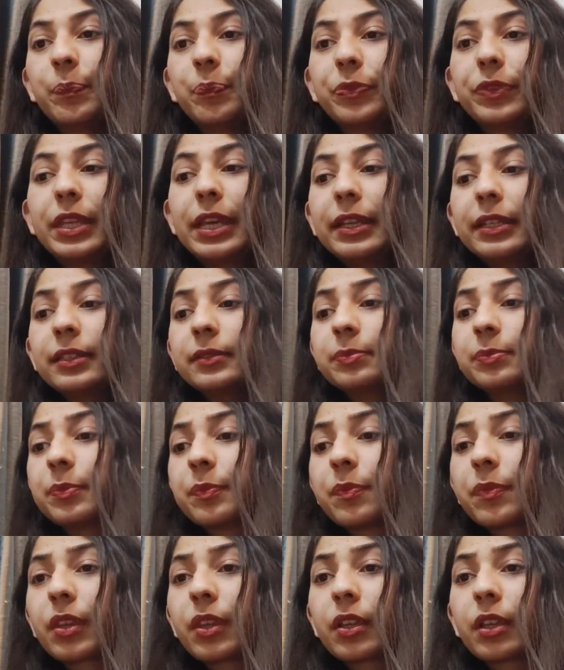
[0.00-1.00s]
Then
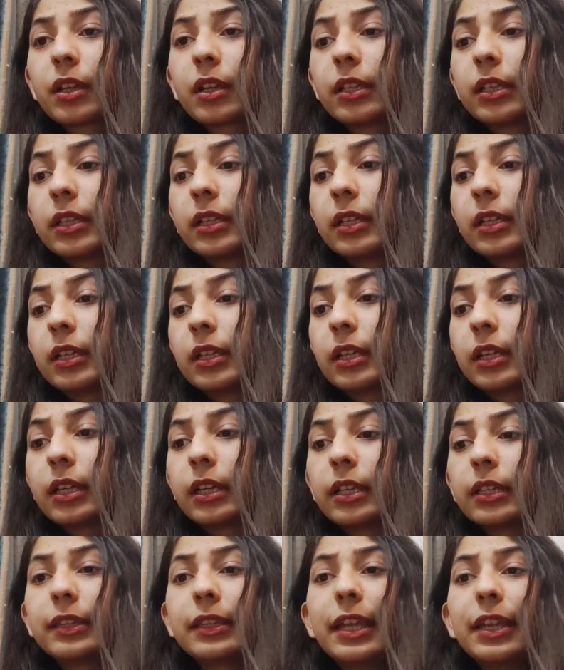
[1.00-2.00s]

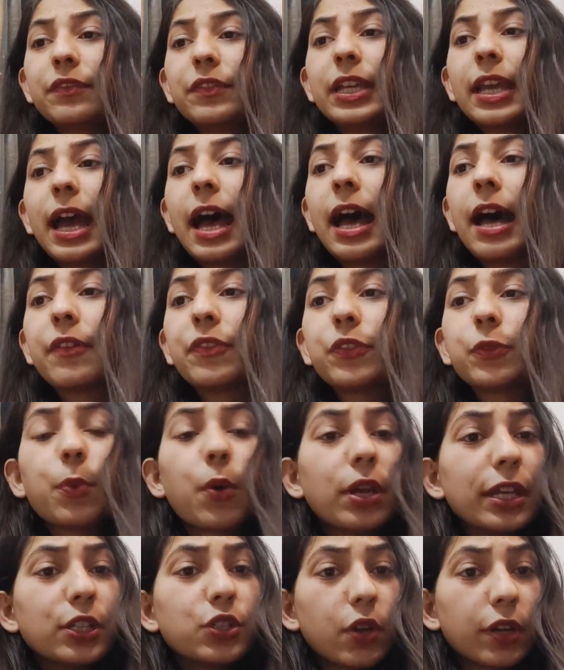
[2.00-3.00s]
we have
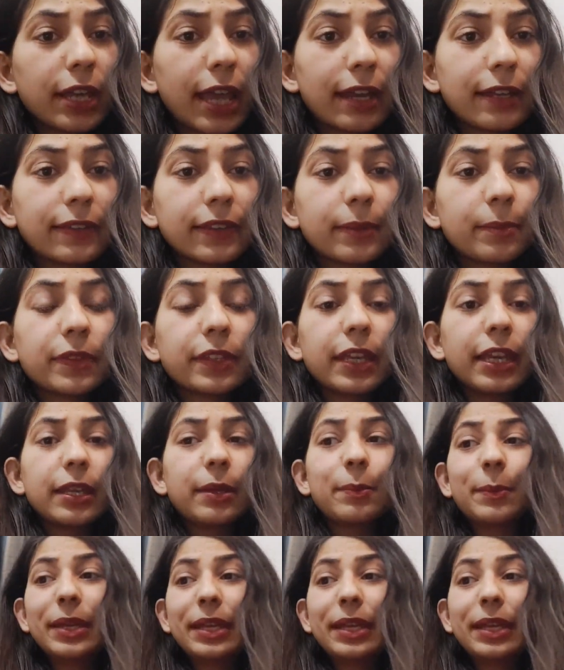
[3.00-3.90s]
spoilage organisms in